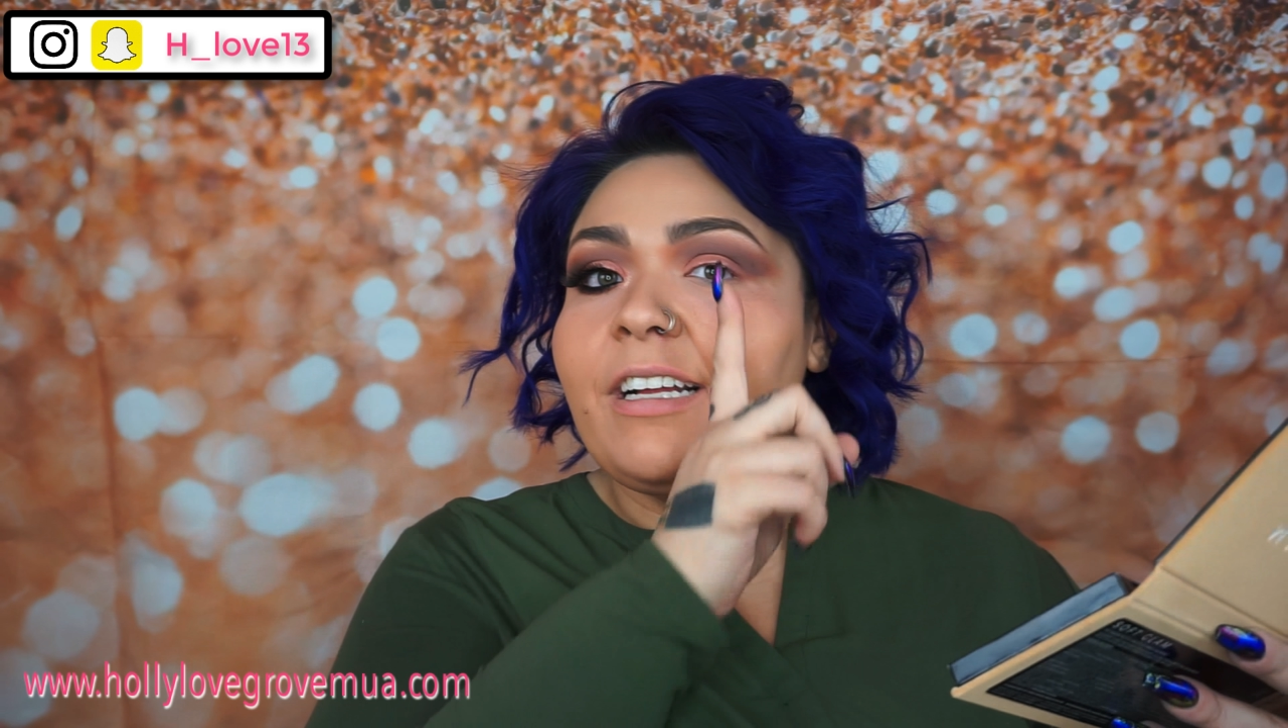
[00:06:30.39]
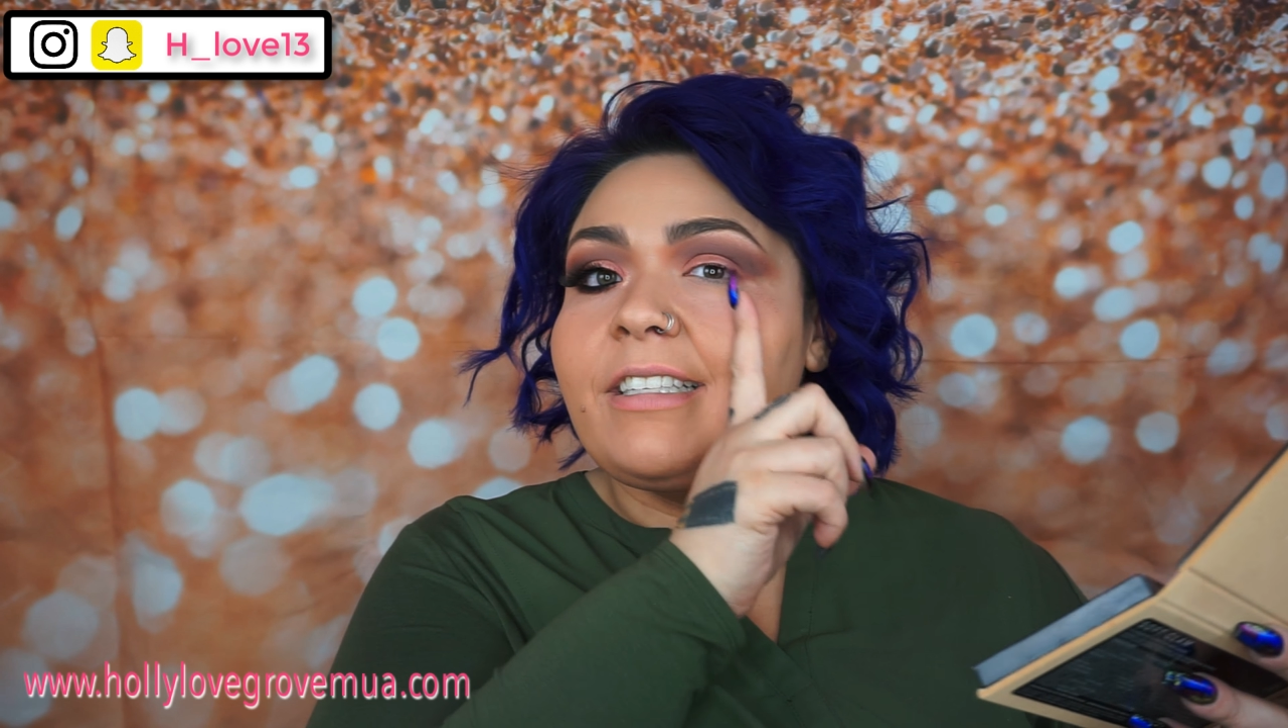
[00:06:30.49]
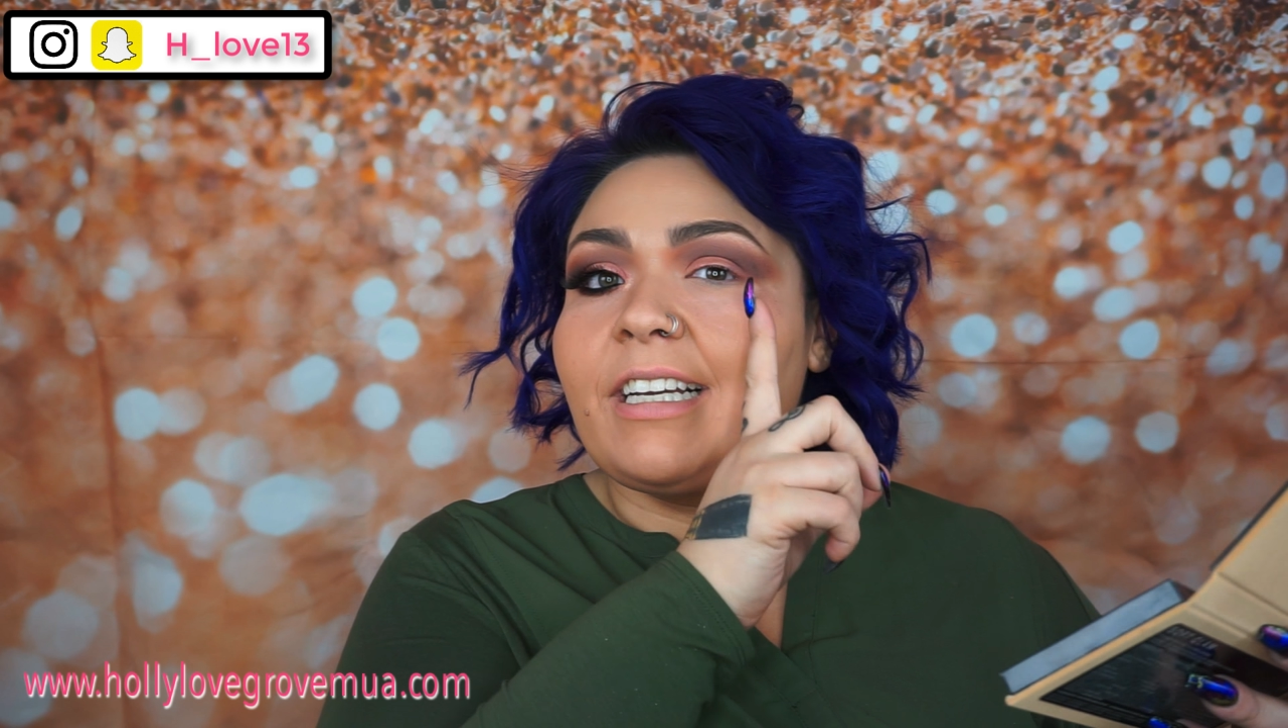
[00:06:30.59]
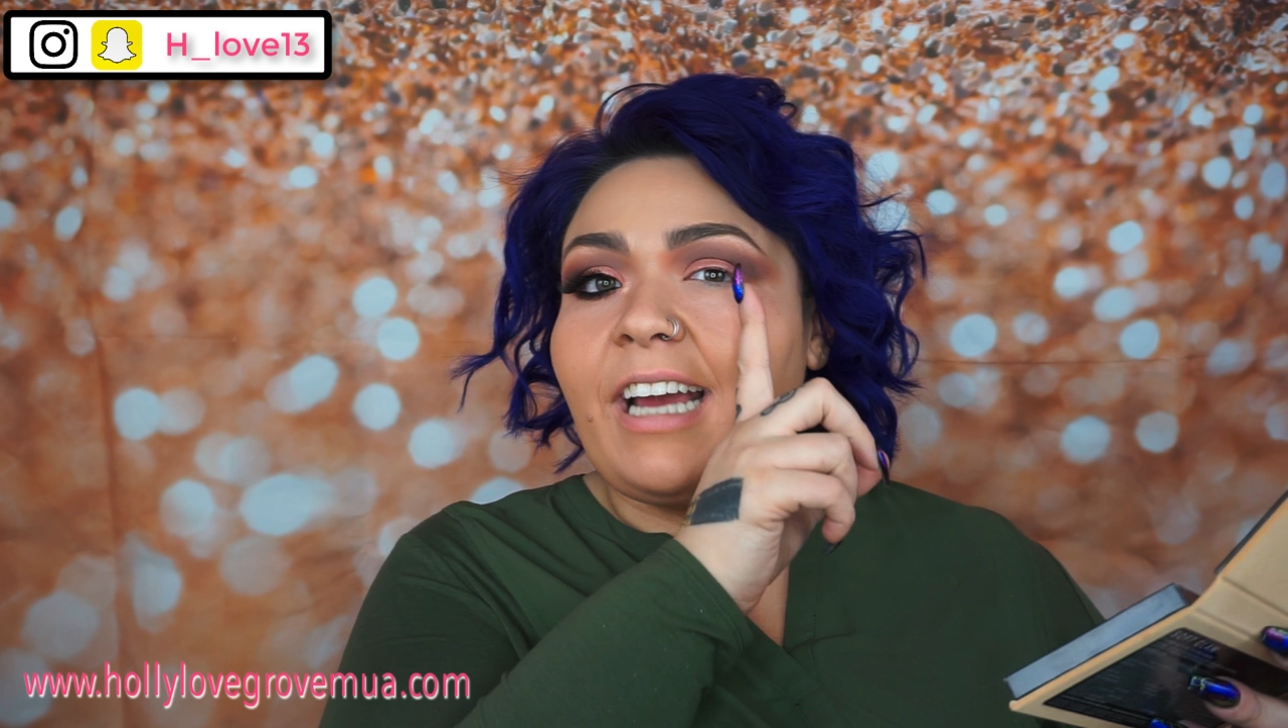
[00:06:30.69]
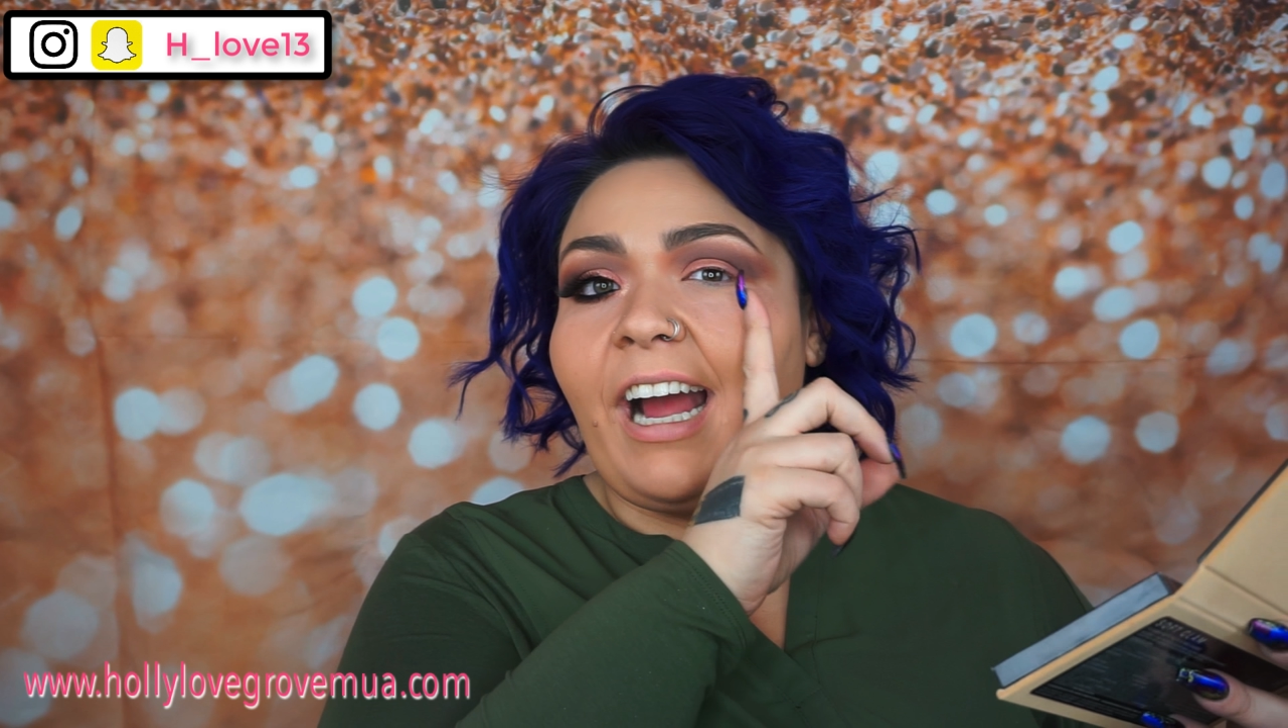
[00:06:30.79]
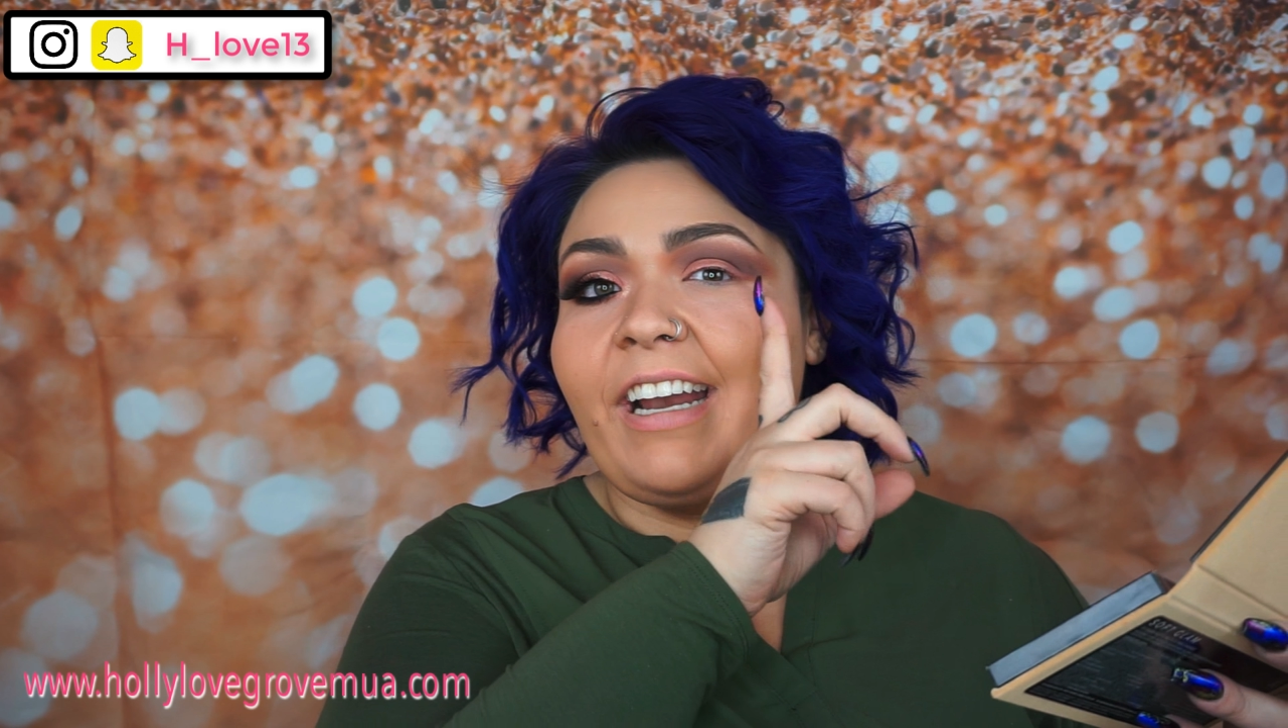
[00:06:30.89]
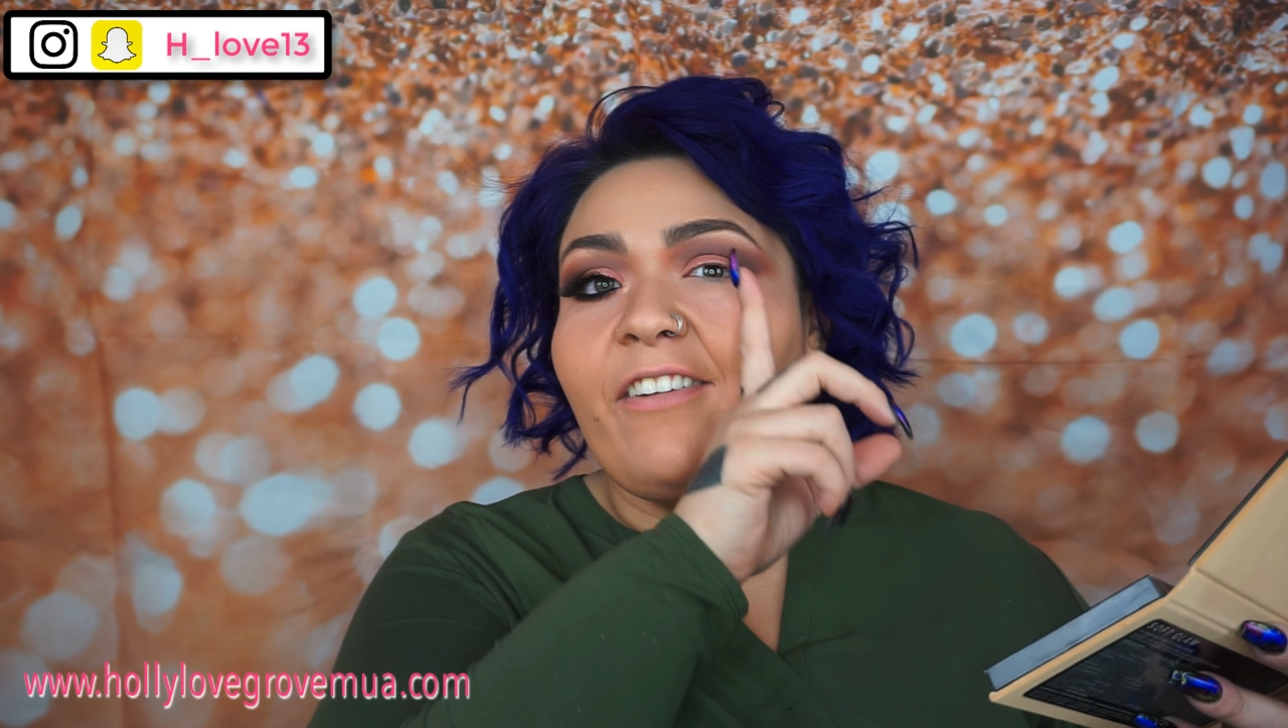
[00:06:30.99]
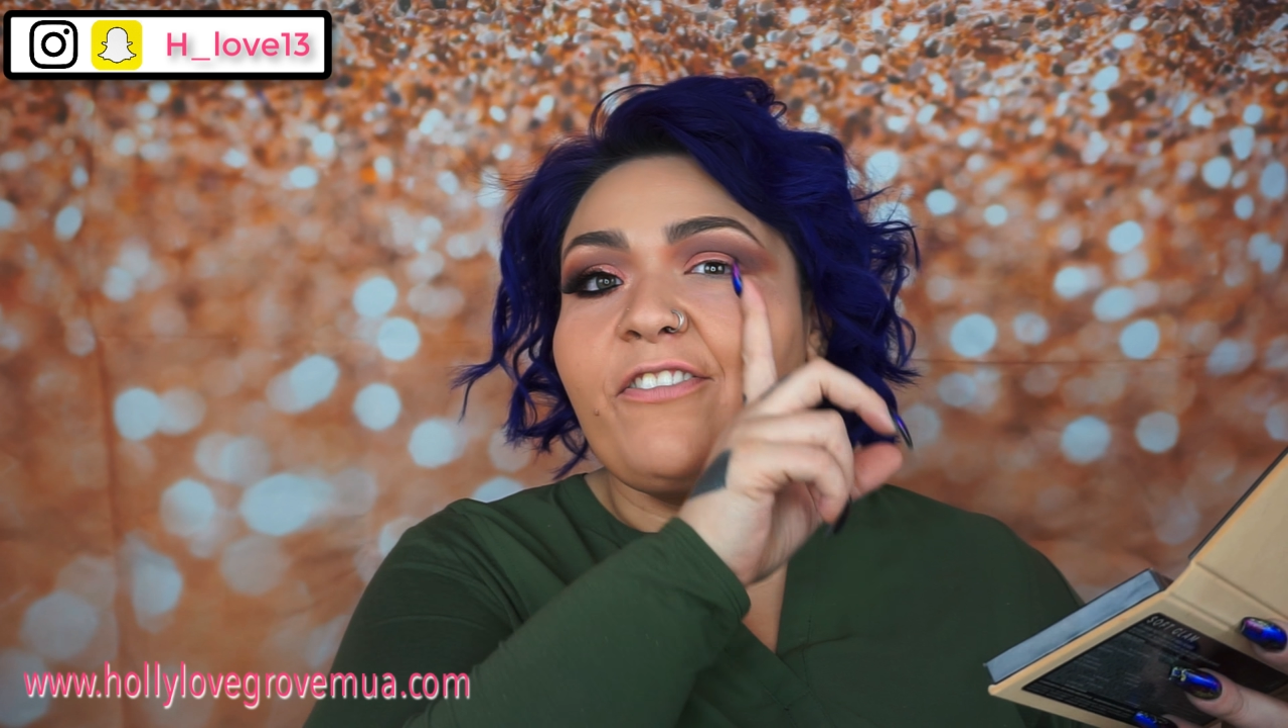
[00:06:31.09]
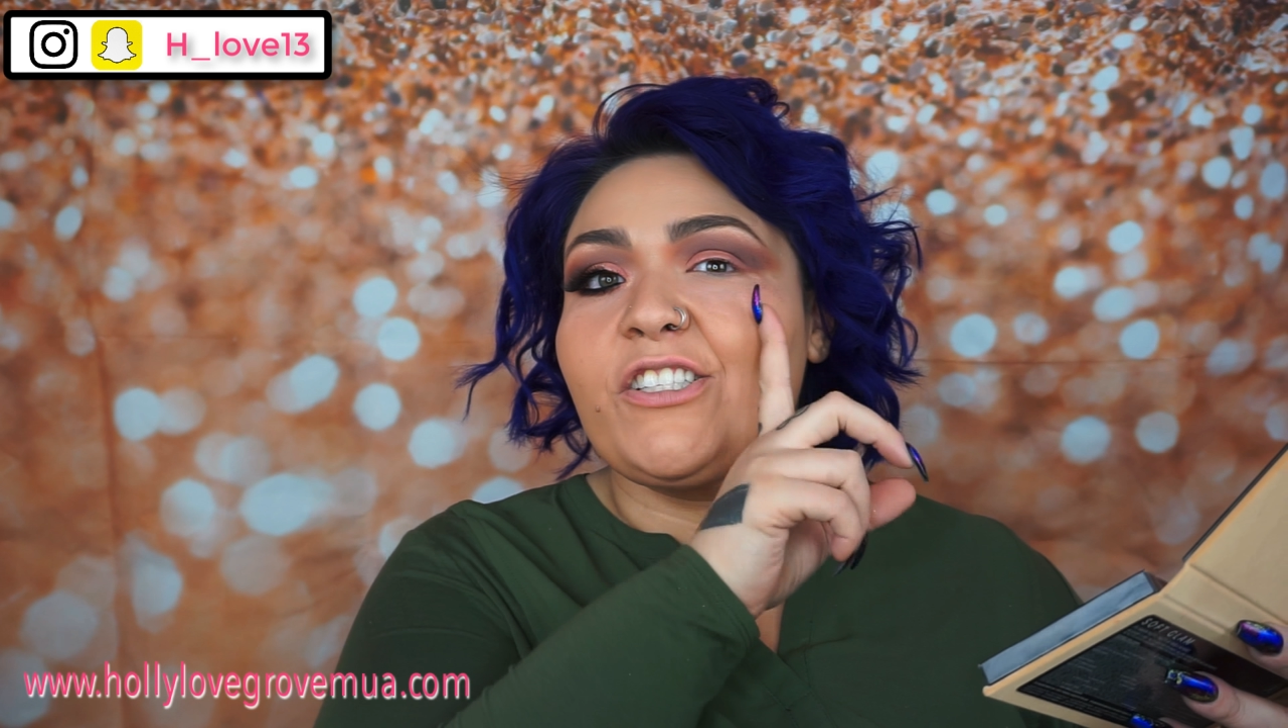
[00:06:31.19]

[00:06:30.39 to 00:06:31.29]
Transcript: to kind of